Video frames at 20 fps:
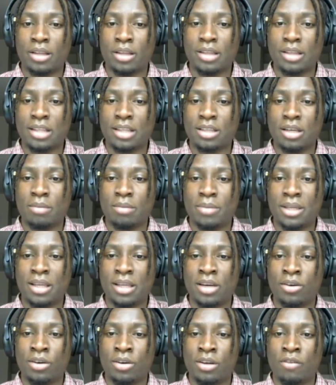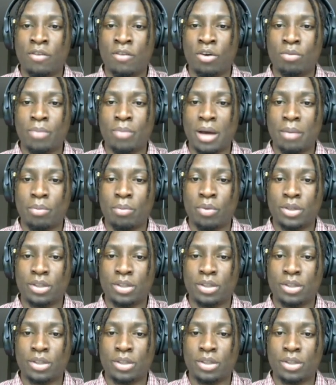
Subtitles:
And that's going to be later in the roadmap,